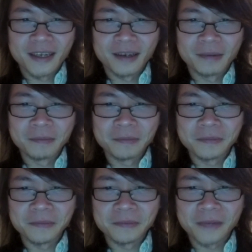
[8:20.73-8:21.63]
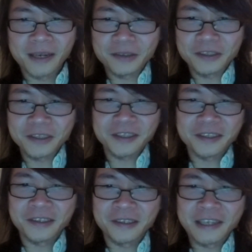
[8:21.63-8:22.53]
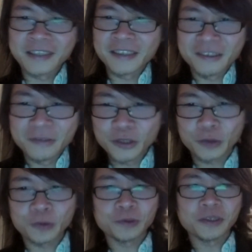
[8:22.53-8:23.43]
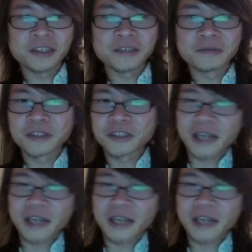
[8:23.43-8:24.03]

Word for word: um, I don't think uh, an individual could live this